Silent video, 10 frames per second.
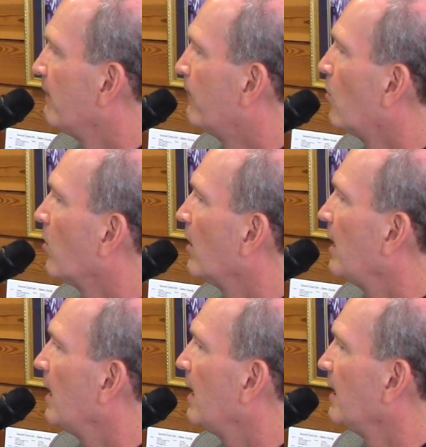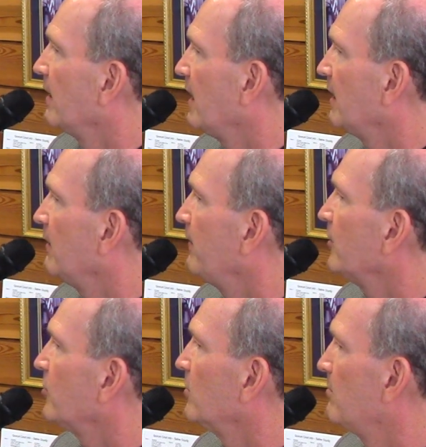For an elected
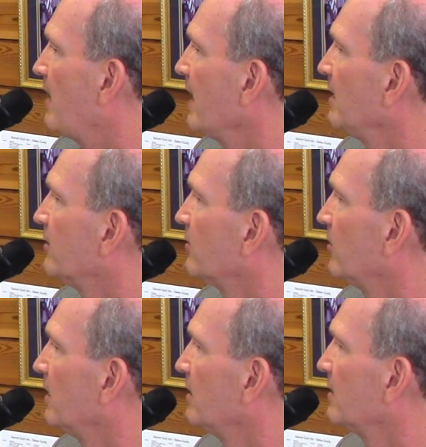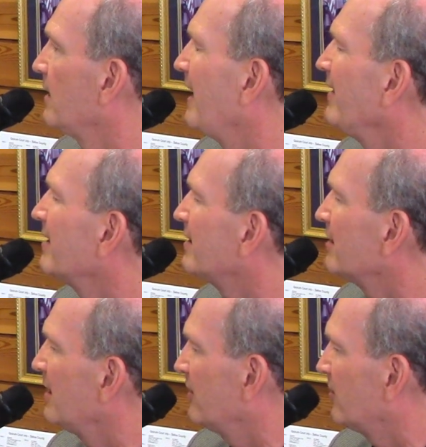official, my concern is, and this is
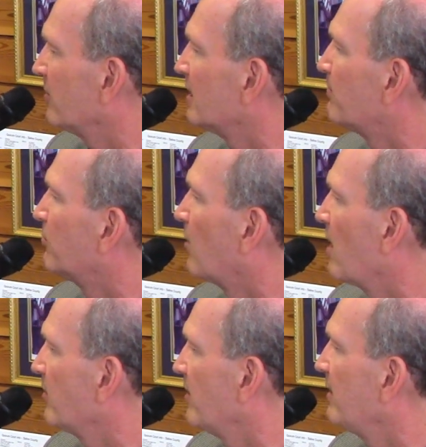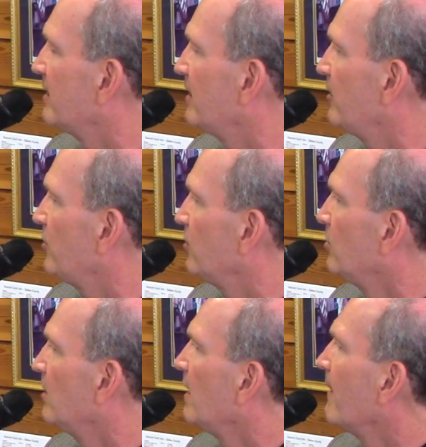a concern that's broader than this issue,